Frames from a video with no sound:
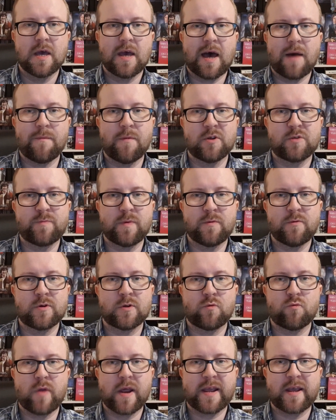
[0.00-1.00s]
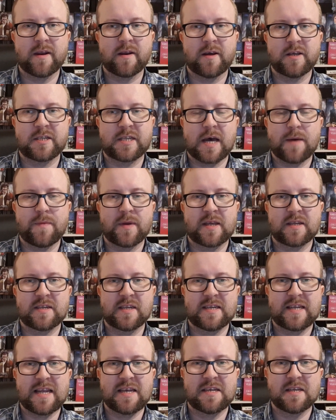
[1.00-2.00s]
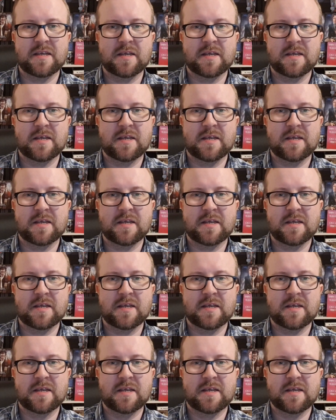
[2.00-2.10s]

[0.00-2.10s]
And most people don't recognise that because they tend to